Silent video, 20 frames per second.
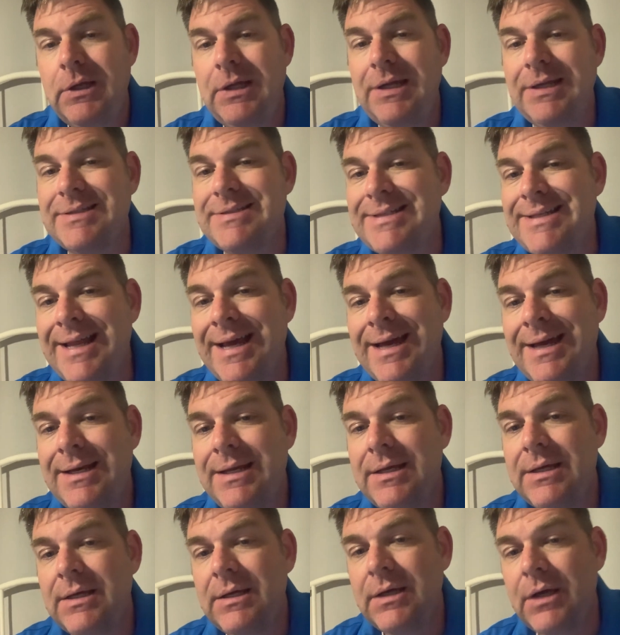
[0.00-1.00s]
it's not
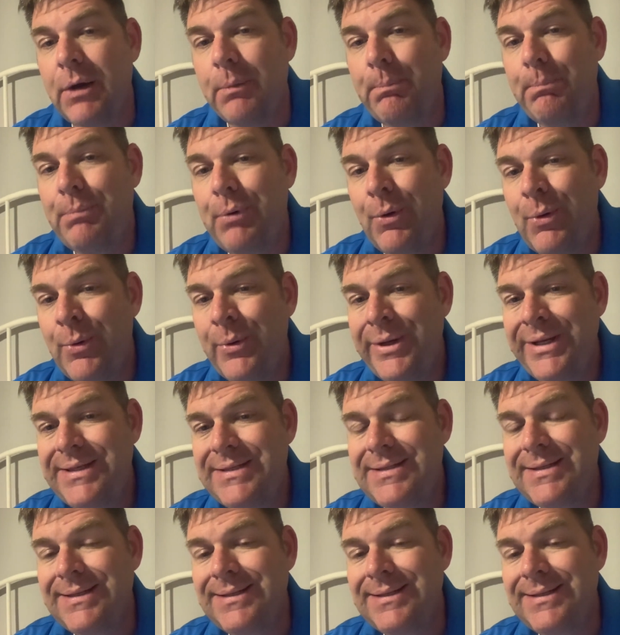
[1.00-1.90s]
a point